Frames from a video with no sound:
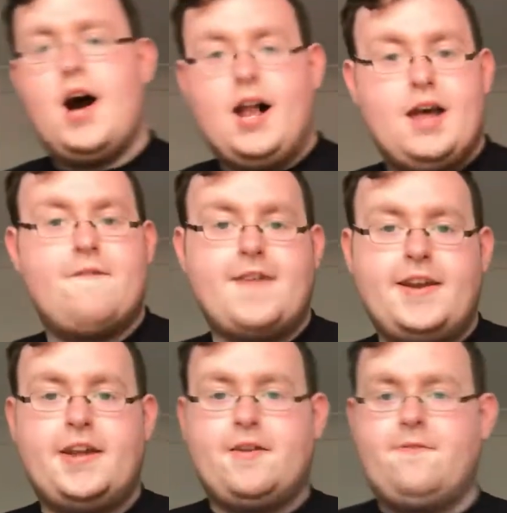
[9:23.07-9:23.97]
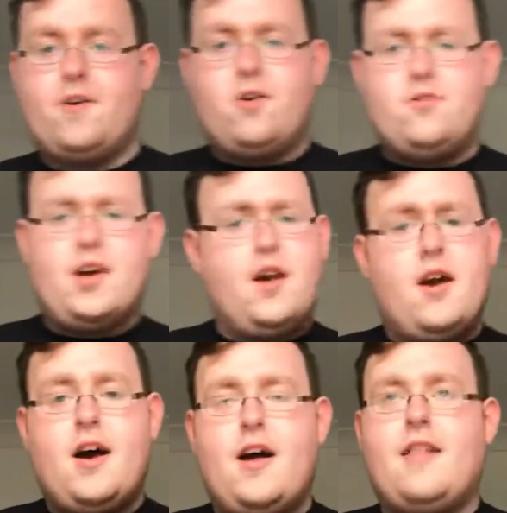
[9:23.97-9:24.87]
I love Indian food.
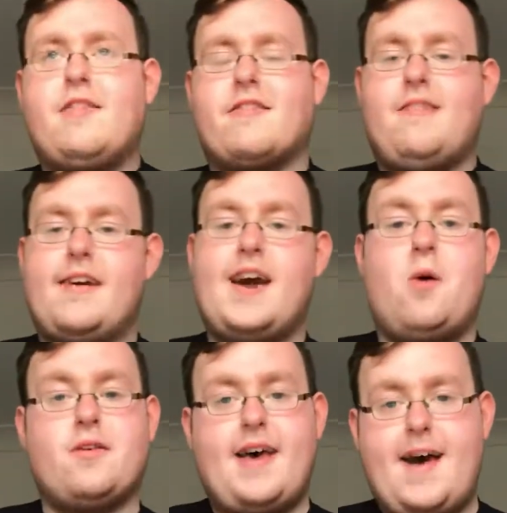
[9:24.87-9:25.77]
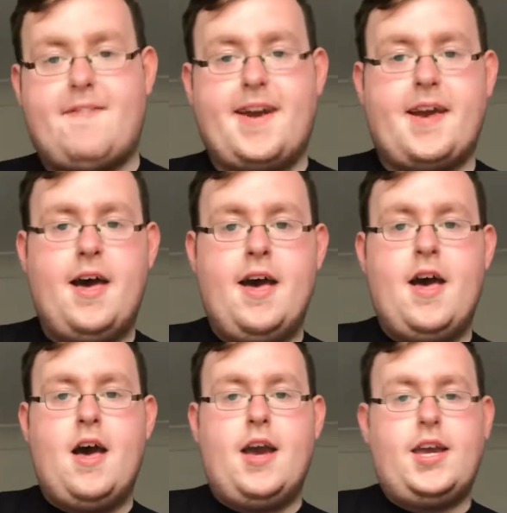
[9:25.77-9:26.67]
Just like I was having
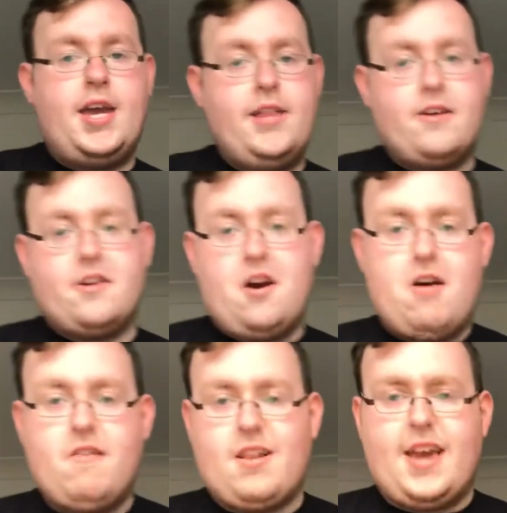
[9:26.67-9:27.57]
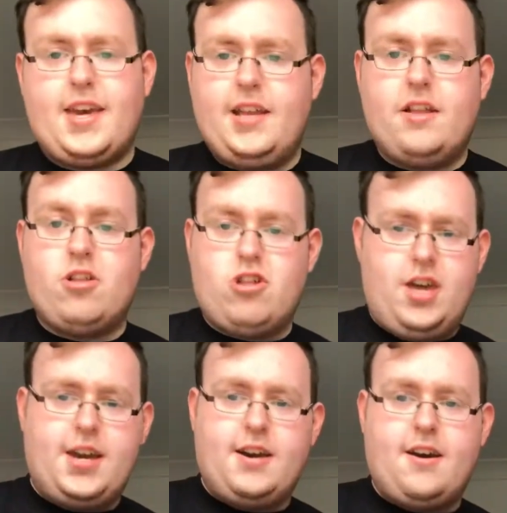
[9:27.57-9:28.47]
Indian curry, like Indian
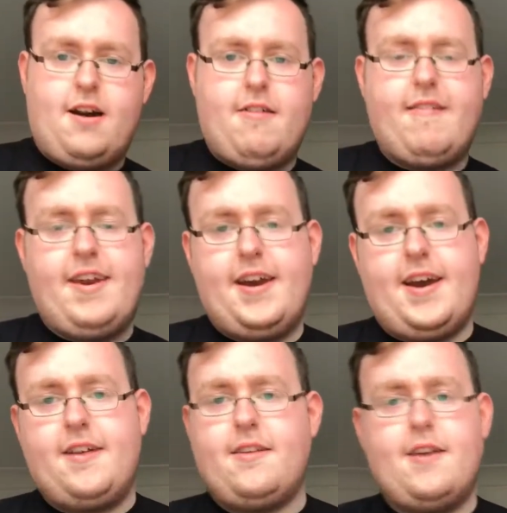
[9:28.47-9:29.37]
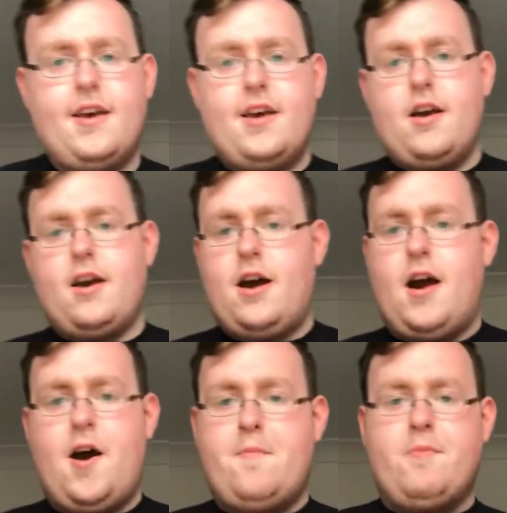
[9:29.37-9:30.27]
chicken curry and
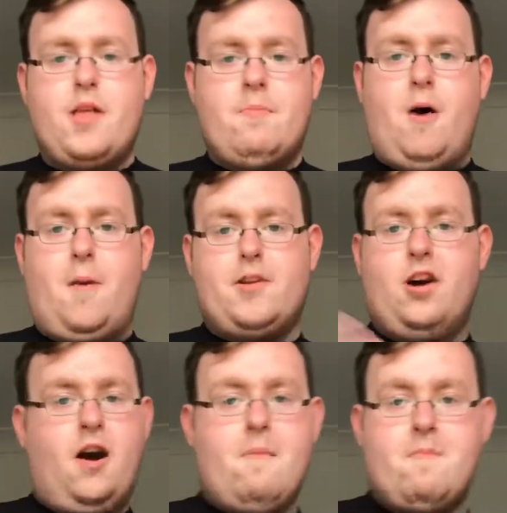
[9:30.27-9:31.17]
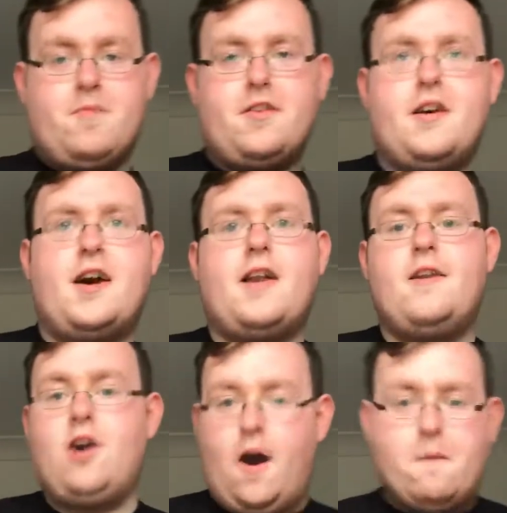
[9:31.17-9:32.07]
papadums and
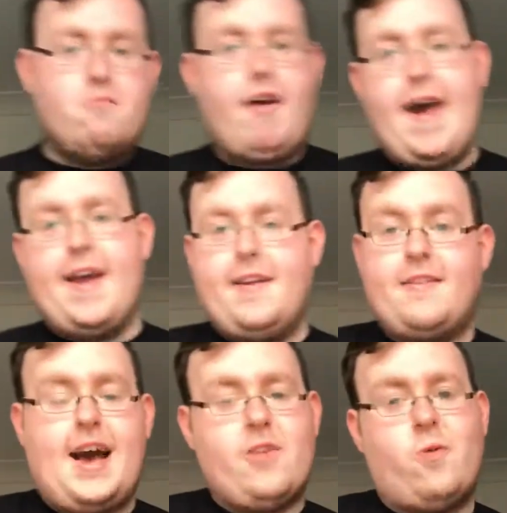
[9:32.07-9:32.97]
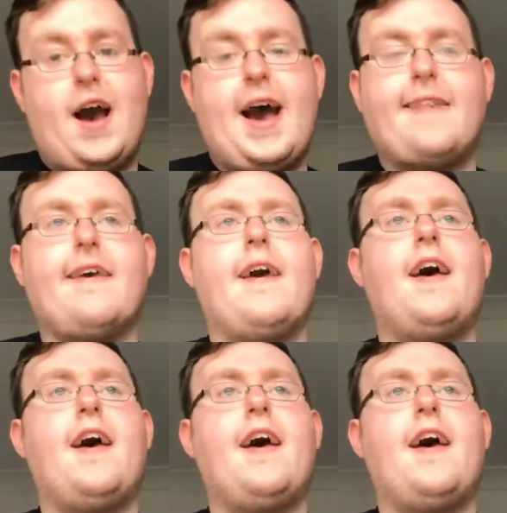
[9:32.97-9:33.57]
naan bread. That's what I had.